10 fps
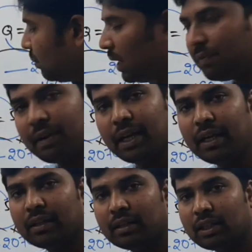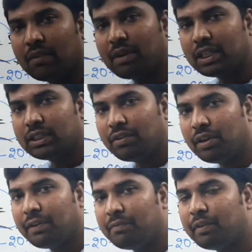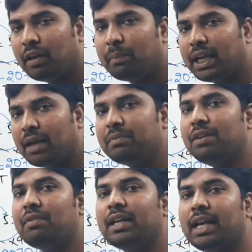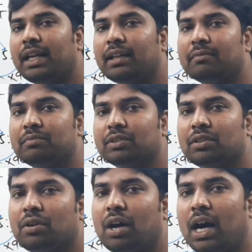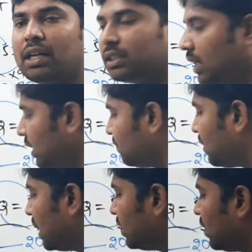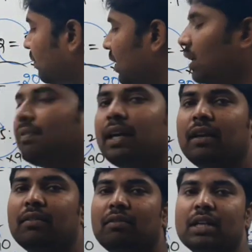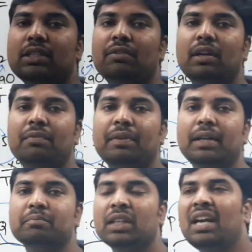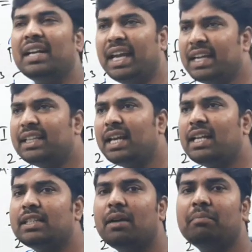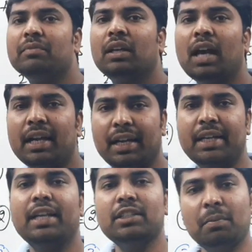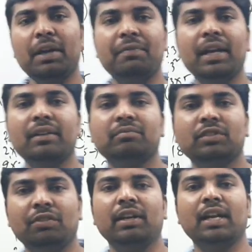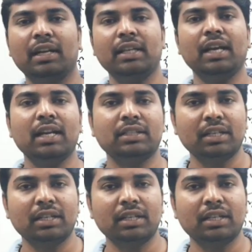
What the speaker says: by 5, then 175 will become the 180. So answer is 175. 175. Take the LCM and decrease by 5. You will get the answer.